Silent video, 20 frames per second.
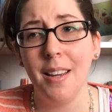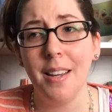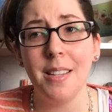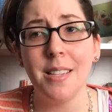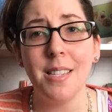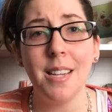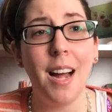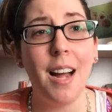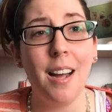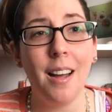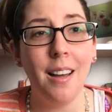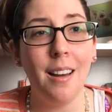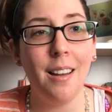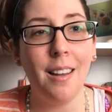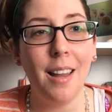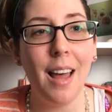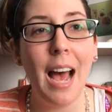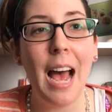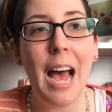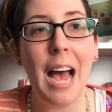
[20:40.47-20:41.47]
it's not
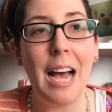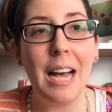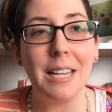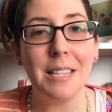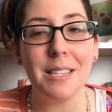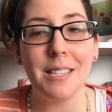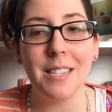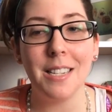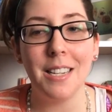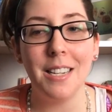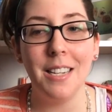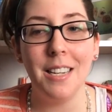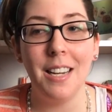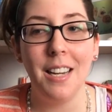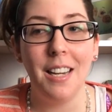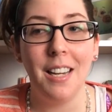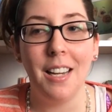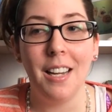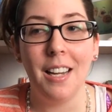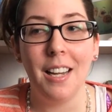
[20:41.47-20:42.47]
gonna last. And
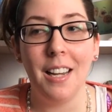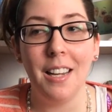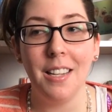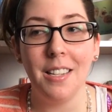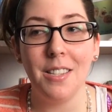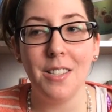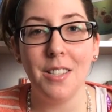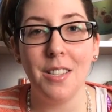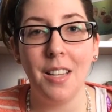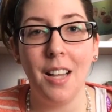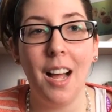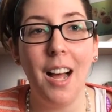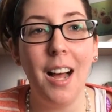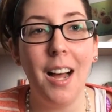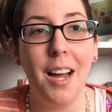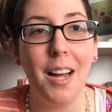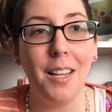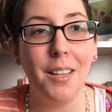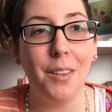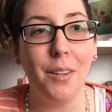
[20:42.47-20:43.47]
it's
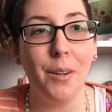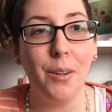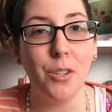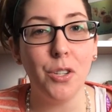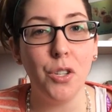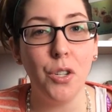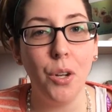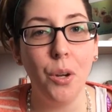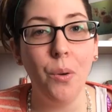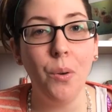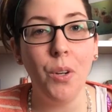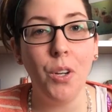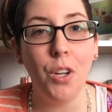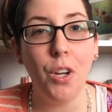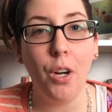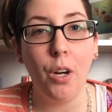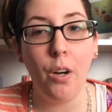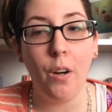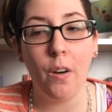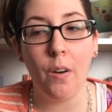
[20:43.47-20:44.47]
not. There's no
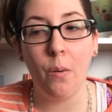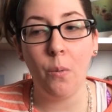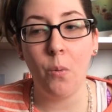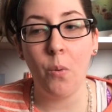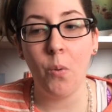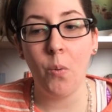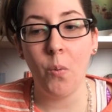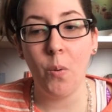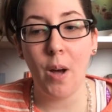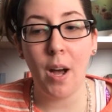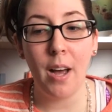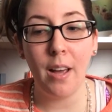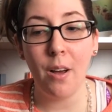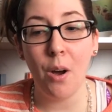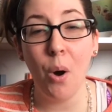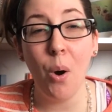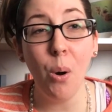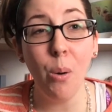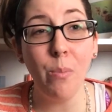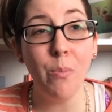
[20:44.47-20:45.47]
cure. I
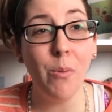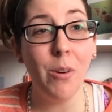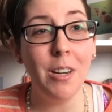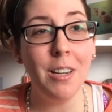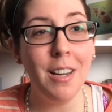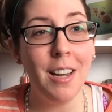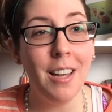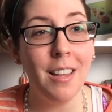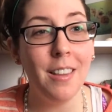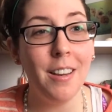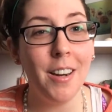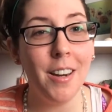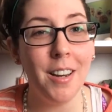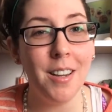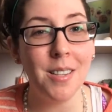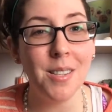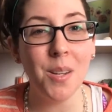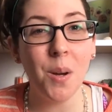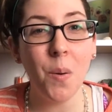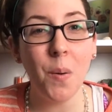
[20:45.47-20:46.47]
hope one day there
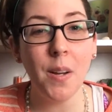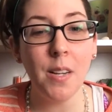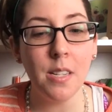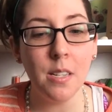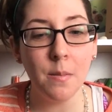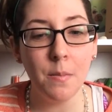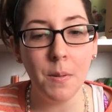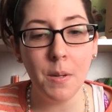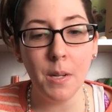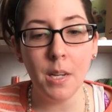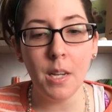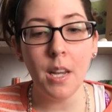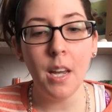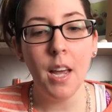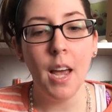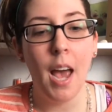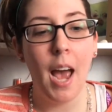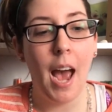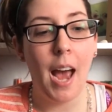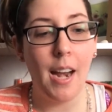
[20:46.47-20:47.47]
is going to be,
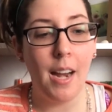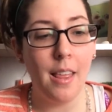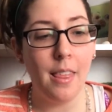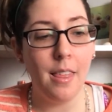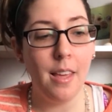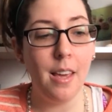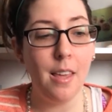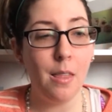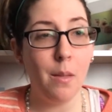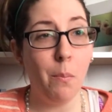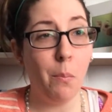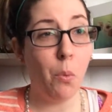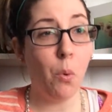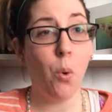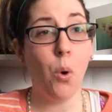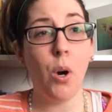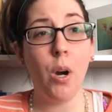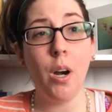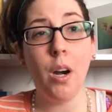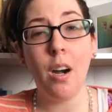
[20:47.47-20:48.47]
and I think the
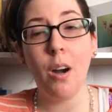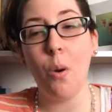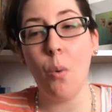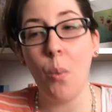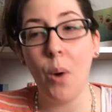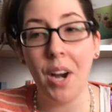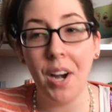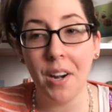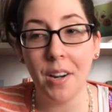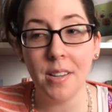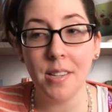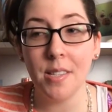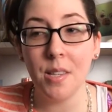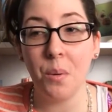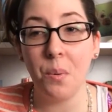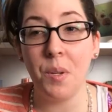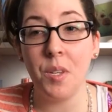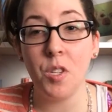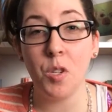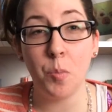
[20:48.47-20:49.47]
more awareness
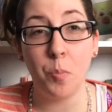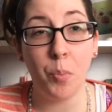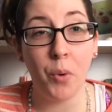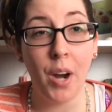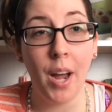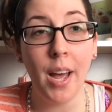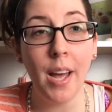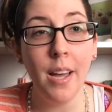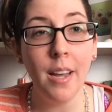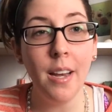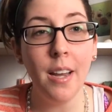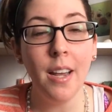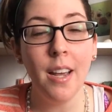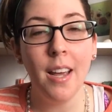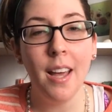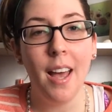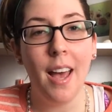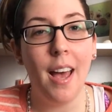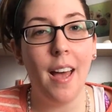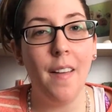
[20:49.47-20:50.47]
that we spread
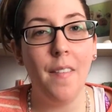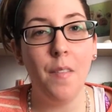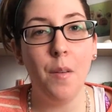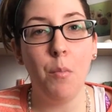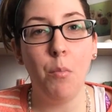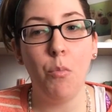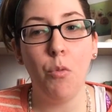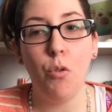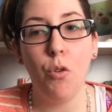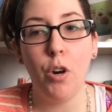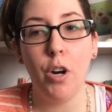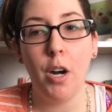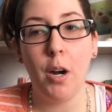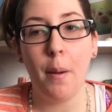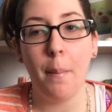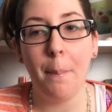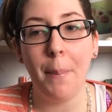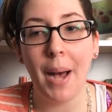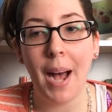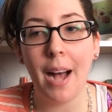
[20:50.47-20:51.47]
and the more
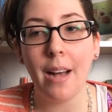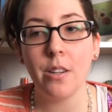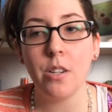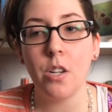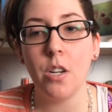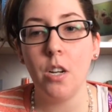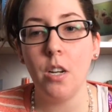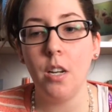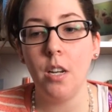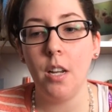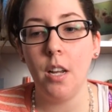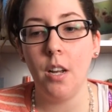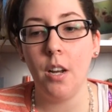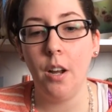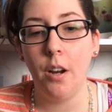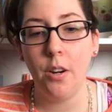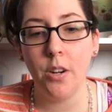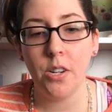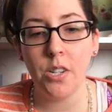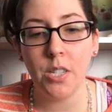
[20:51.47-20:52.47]
compassion
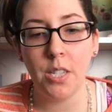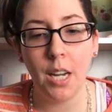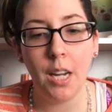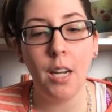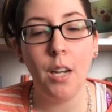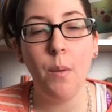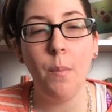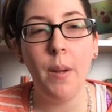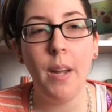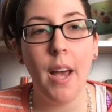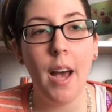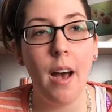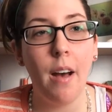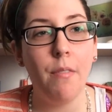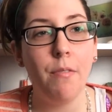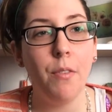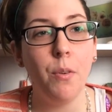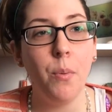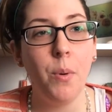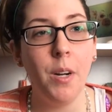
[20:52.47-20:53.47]
and understanding we
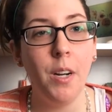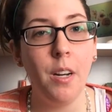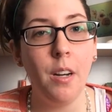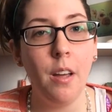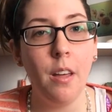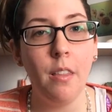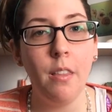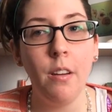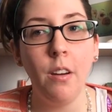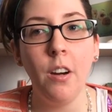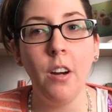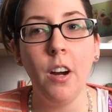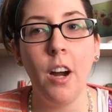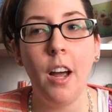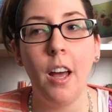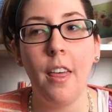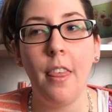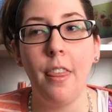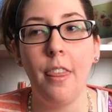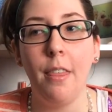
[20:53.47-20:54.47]
have for one another,
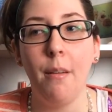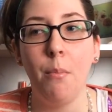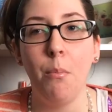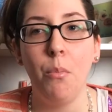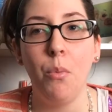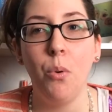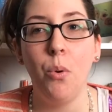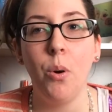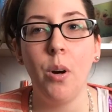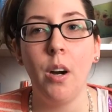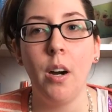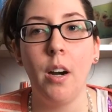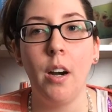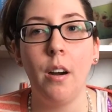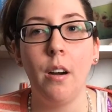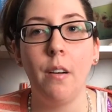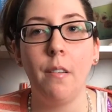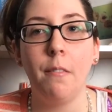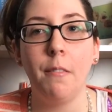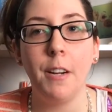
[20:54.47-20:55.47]
the
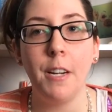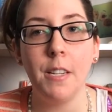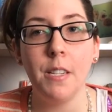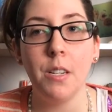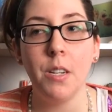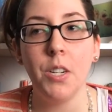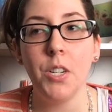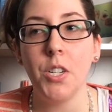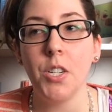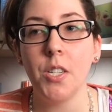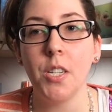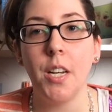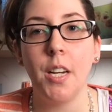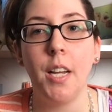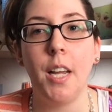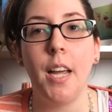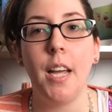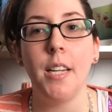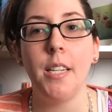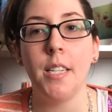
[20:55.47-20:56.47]
more research is going
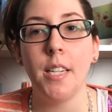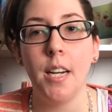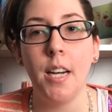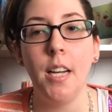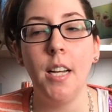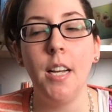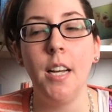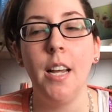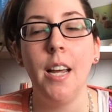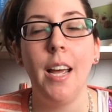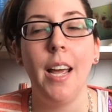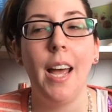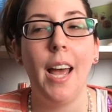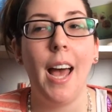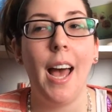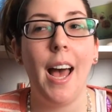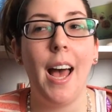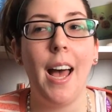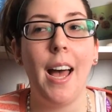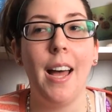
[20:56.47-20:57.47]
to get done
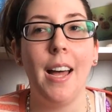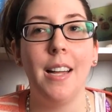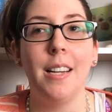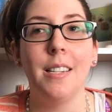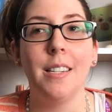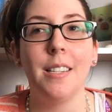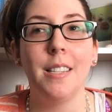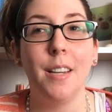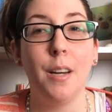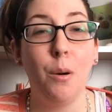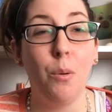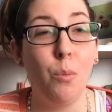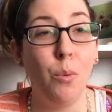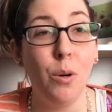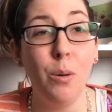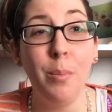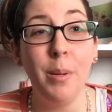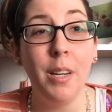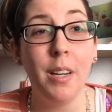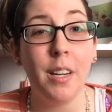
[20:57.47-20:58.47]
and there
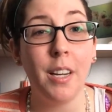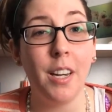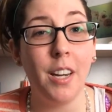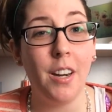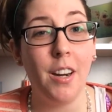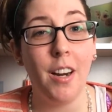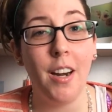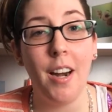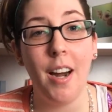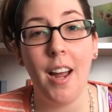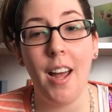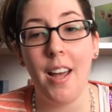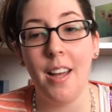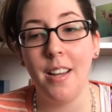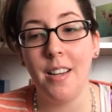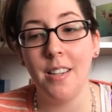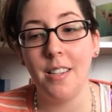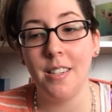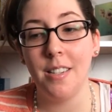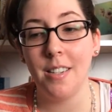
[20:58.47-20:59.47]
will be a cure,
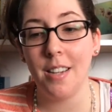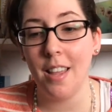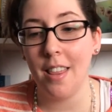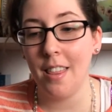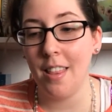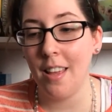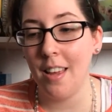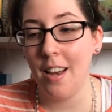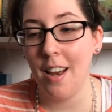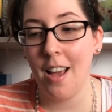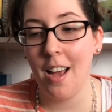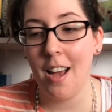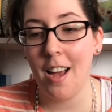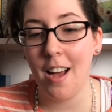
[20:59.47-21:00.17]
and then